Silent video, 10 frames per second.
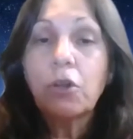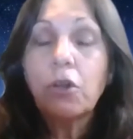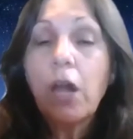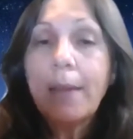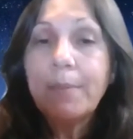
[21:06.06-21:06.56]
its
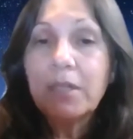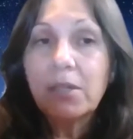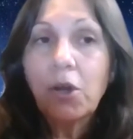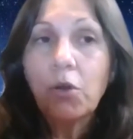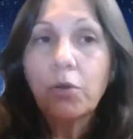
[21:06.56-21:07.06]

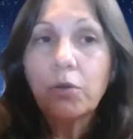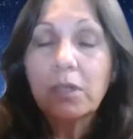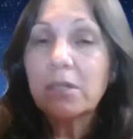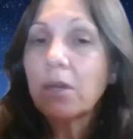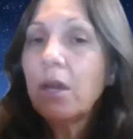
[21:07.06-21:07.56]
climate
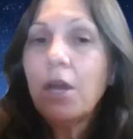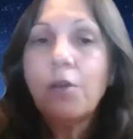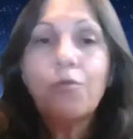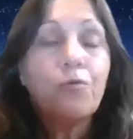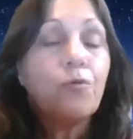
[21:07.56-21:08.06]
zones
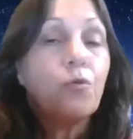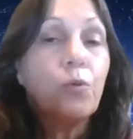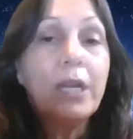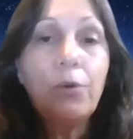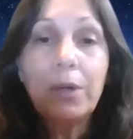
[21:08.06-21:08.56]

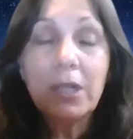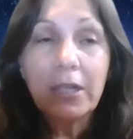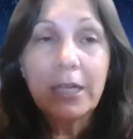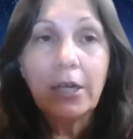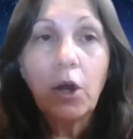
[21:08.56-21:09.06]

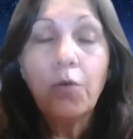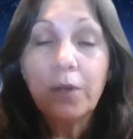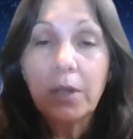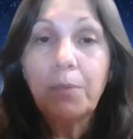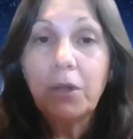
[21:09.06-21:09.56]
frequently
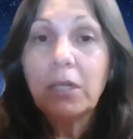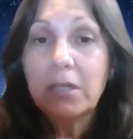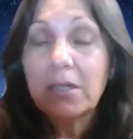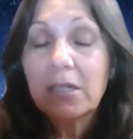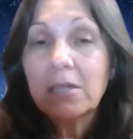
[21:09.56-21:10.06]
over the
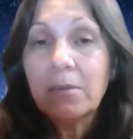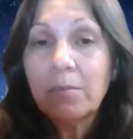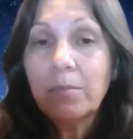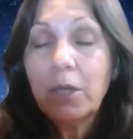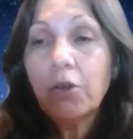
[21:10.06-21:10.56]
billions,
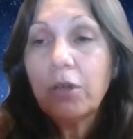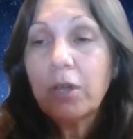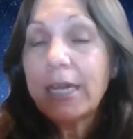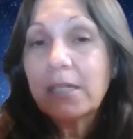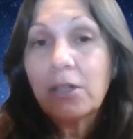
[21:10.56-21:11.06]
you know,
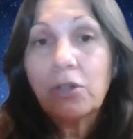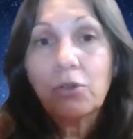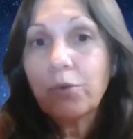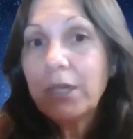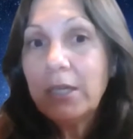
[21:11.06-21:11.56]
the last
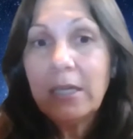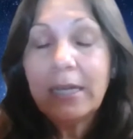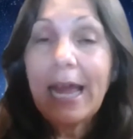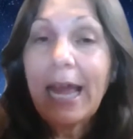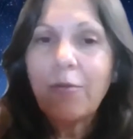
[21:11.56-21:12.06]

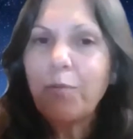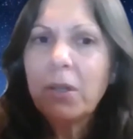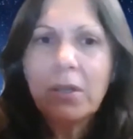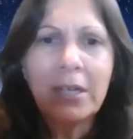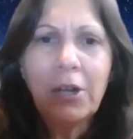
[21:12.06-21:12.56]
three and a half
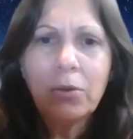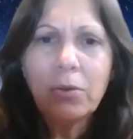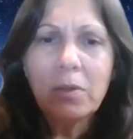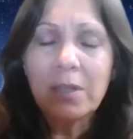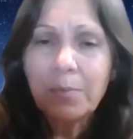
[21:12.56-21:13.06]
billion
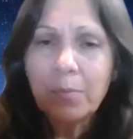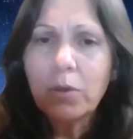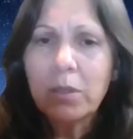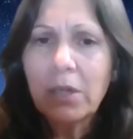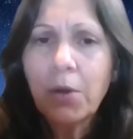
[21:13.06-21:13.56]
years
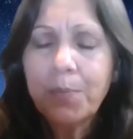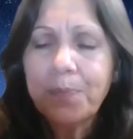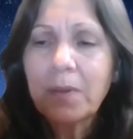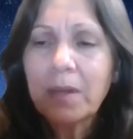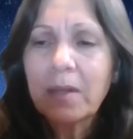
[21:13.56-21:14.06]
or so.
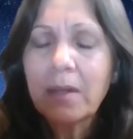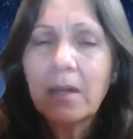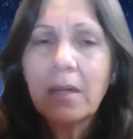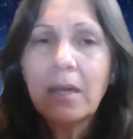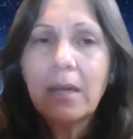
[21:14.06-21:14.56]

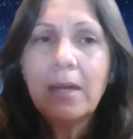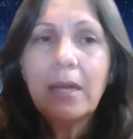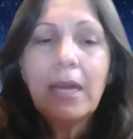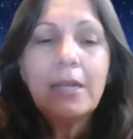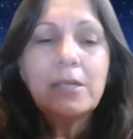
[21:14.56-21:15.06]

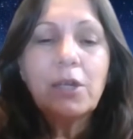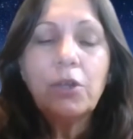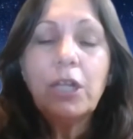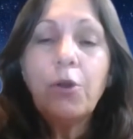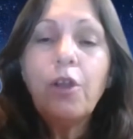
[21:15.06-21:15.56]

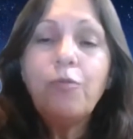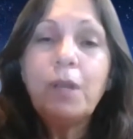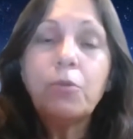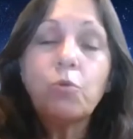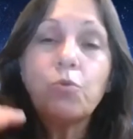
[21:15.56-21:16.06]
So there have
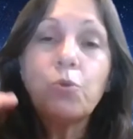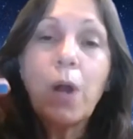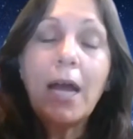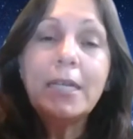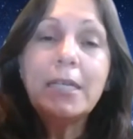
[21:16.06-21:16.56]
been
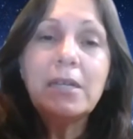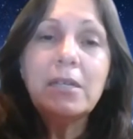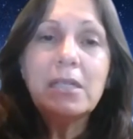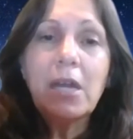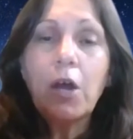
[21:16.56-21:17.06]

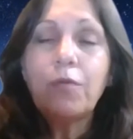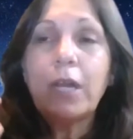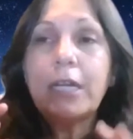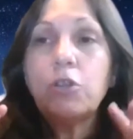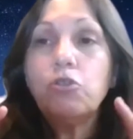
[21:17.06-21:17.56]
rises of
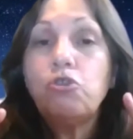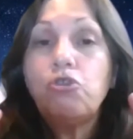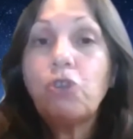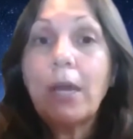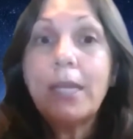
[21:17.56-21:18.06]
like
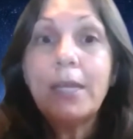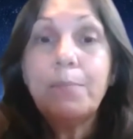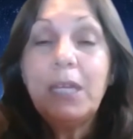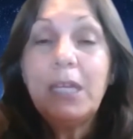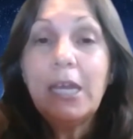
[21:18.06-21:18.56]

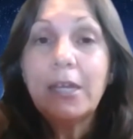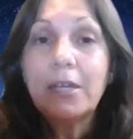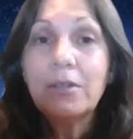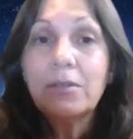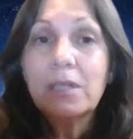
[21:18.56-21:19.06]
giant
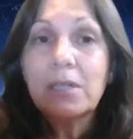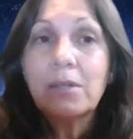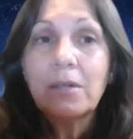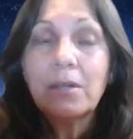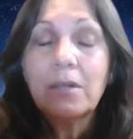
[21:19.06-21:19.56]

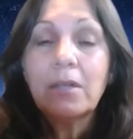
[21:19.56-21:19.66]
beings